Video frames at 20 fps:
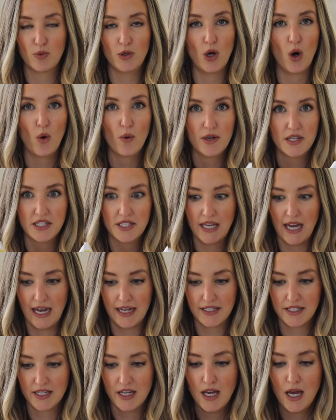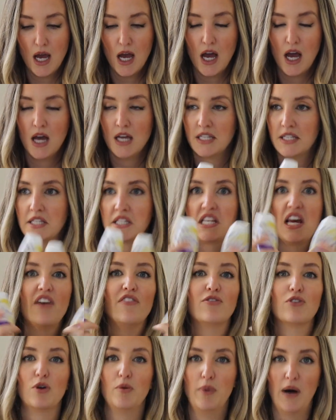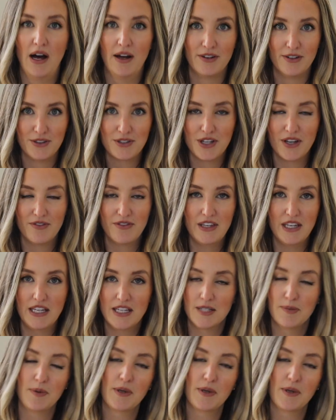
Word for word: We always get several bottles of these